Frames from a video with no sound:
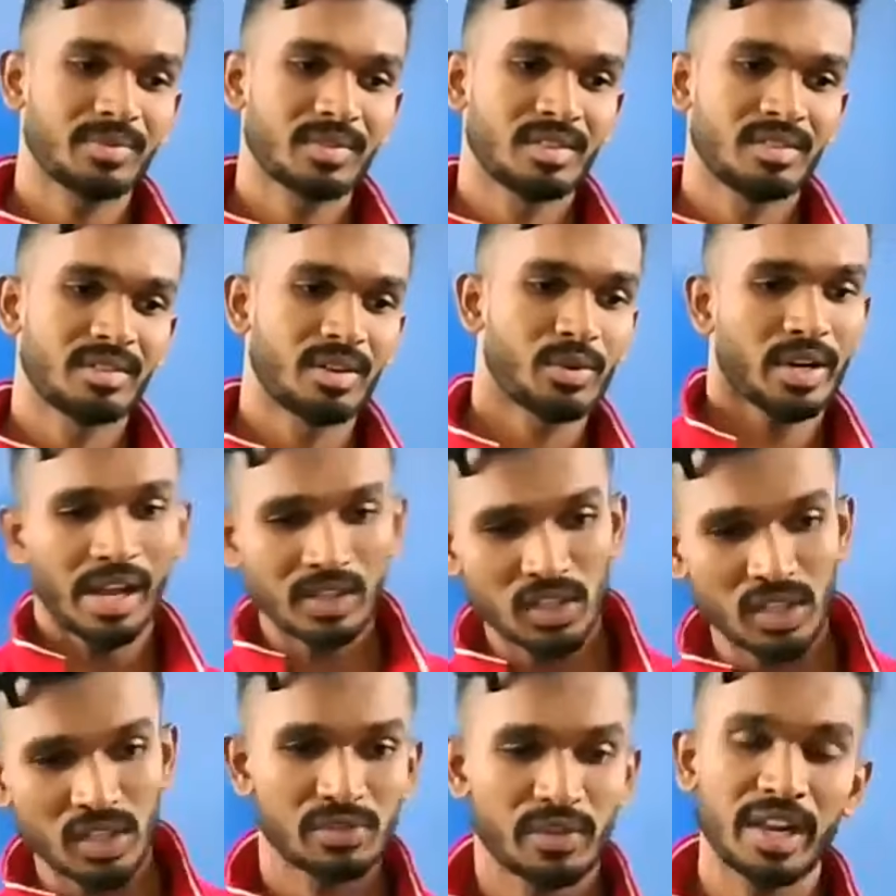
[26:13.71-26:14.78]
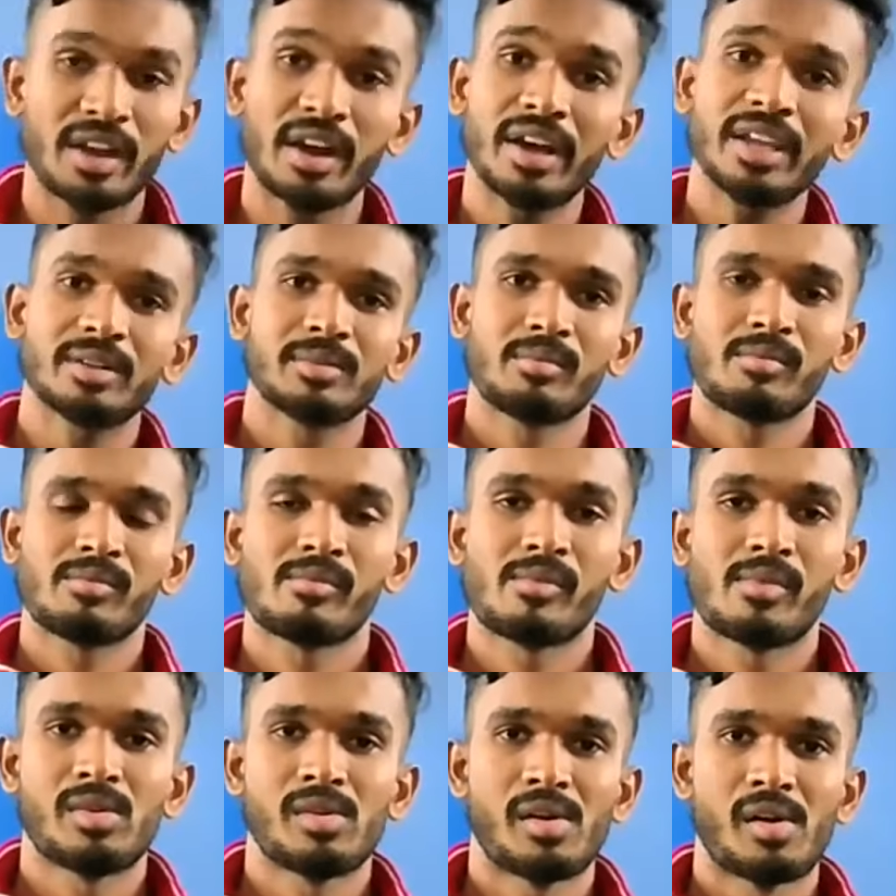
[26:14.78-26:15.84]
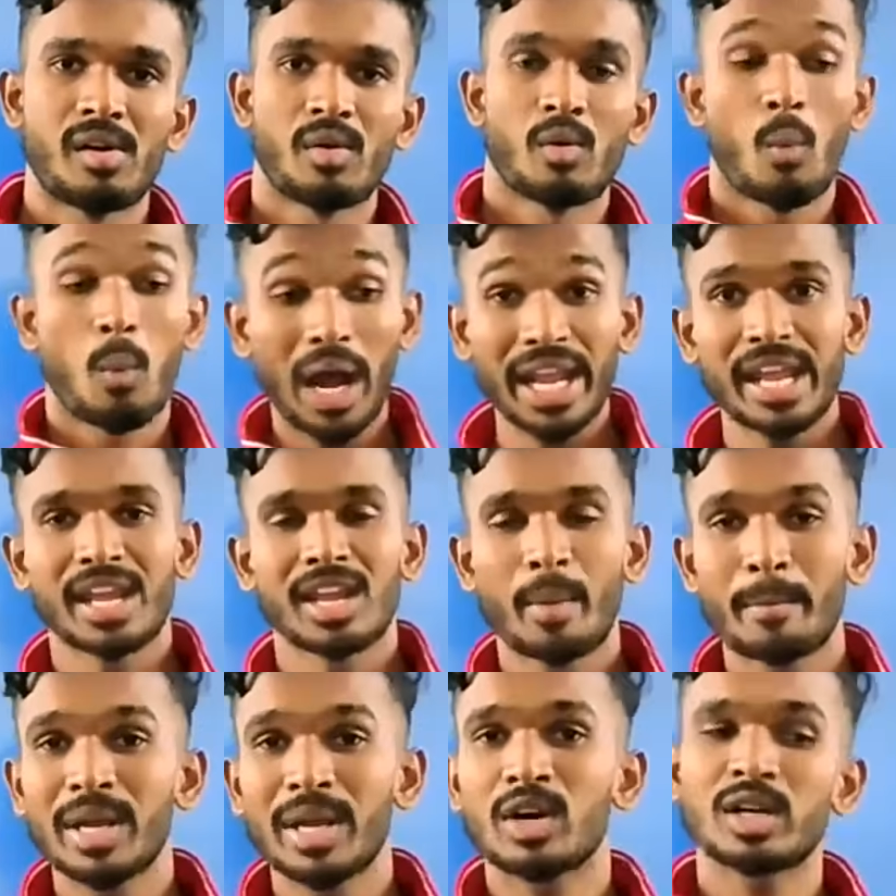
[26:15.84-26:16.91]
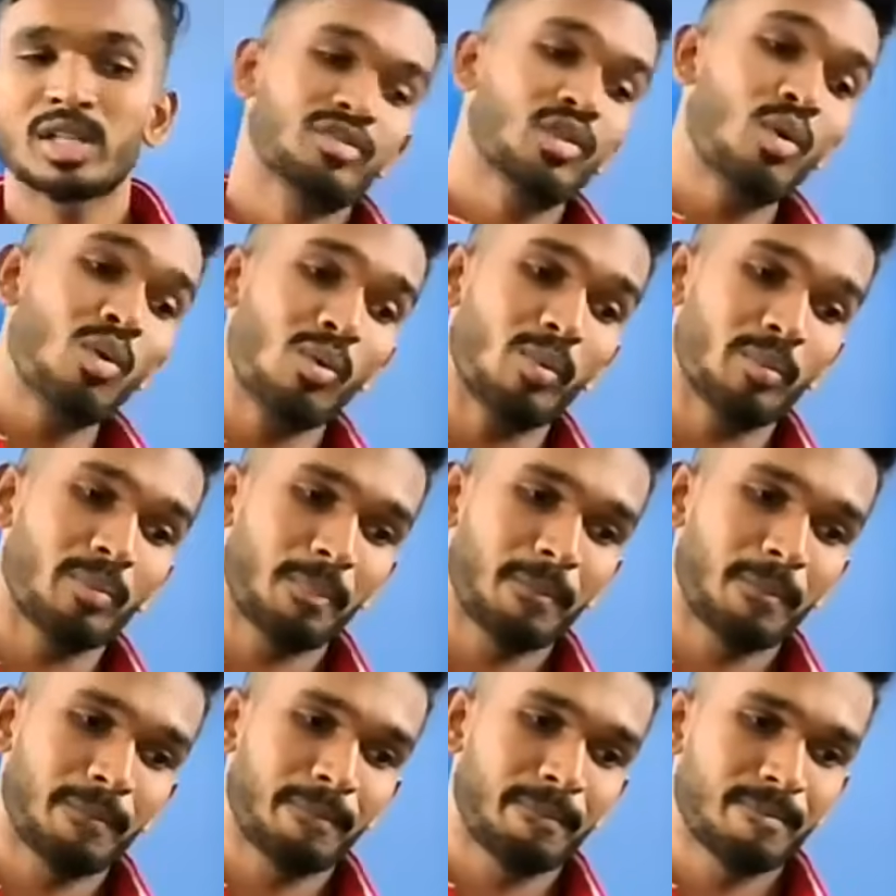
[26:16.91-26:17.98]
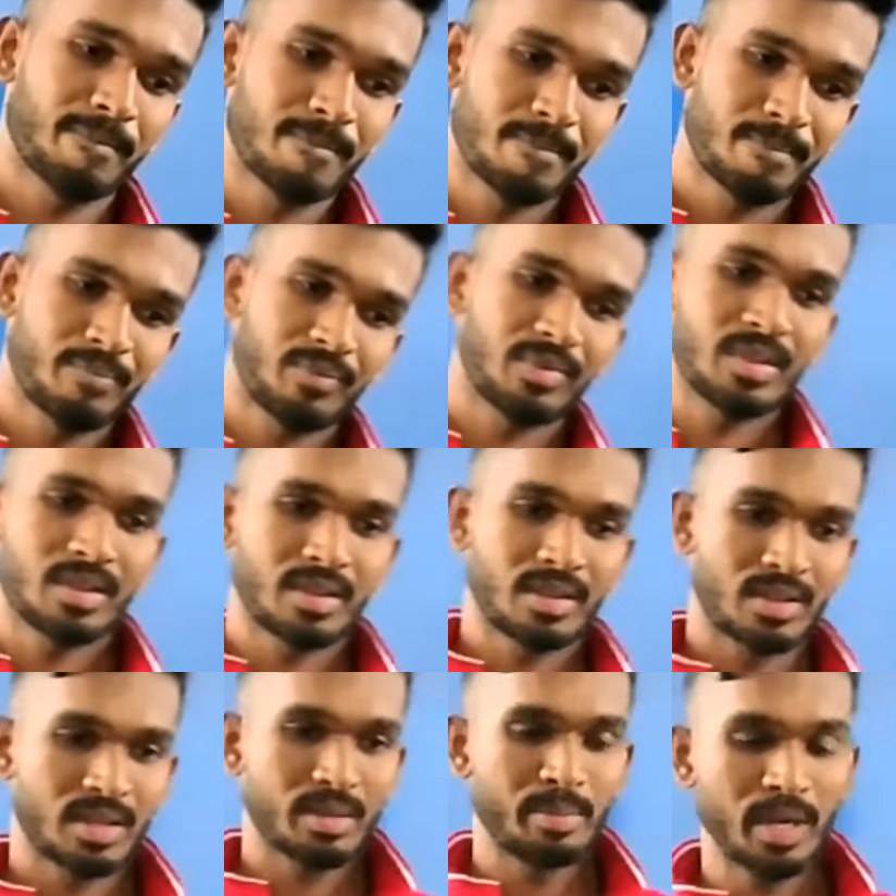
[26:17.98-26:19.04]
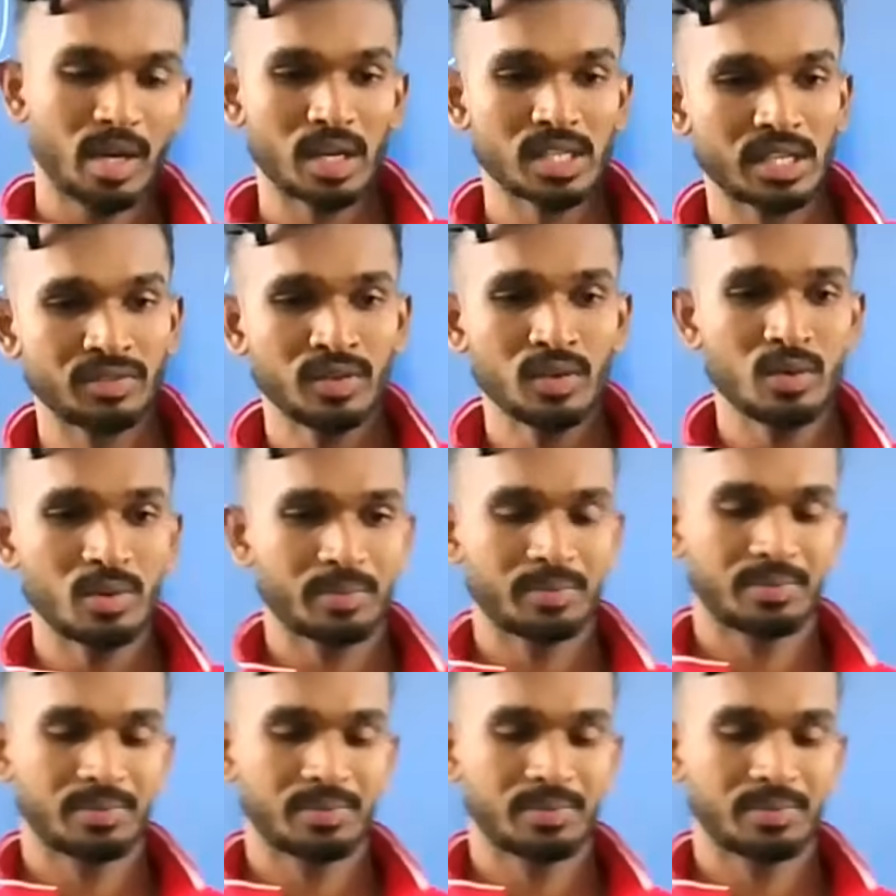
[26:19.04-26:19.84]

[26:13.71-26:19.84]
Now reaction is very high. Why? Because of whom? Because of whom?